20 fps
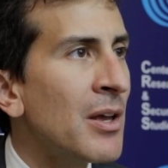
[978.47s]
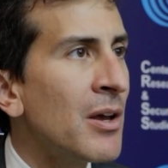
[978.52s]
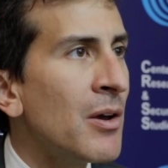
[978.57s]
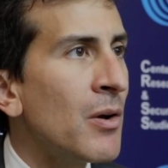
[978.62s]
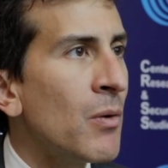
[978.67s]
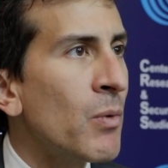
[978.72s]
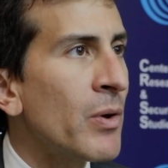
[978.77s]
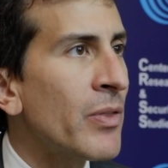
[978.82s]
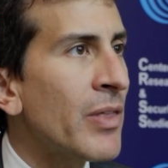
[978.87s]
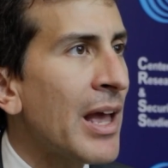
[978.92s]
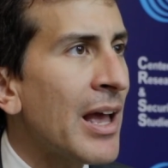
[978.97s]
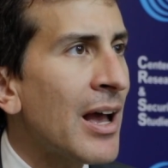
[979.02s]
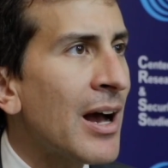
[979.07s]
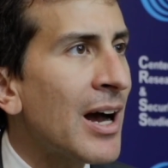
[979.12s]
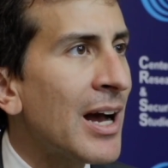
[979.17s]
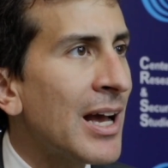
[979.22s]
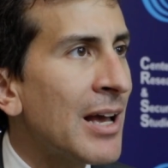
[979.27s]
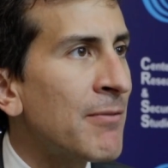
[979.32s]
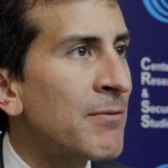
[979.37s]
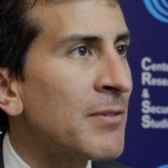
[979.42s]
With
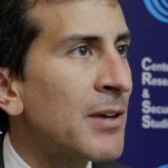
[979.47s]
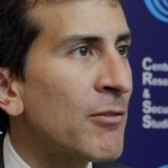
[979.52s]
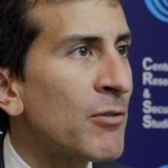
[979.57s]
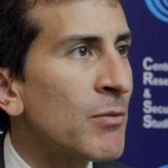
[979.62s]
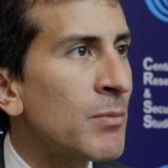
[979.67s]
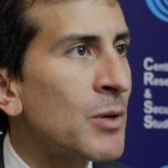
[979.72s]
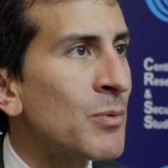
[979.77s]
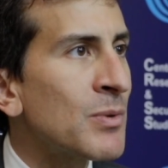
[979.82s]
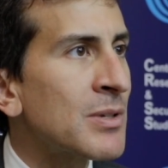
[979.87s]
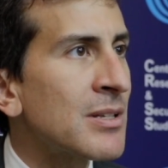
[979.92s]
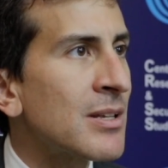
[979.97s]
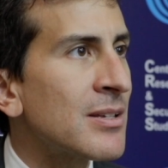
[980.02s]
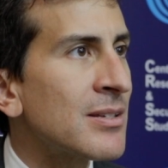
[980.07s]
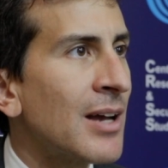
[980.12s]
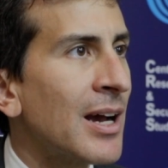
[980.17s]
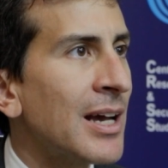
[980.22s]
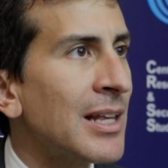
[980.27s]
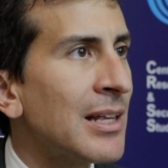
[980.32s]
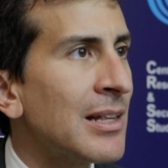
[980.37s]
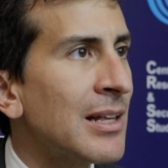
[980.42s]
AI, if government was
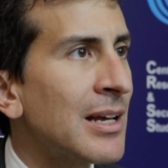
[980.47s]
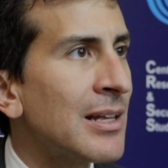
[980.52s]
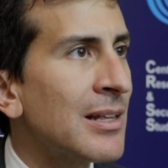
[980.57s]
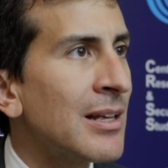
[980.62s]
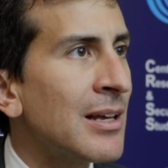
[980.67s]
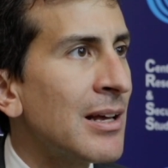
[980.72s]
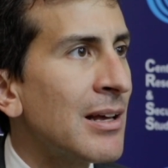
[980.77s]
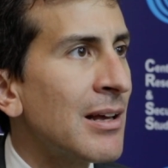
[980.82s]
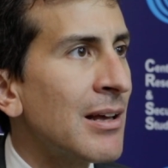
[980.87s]
designing it,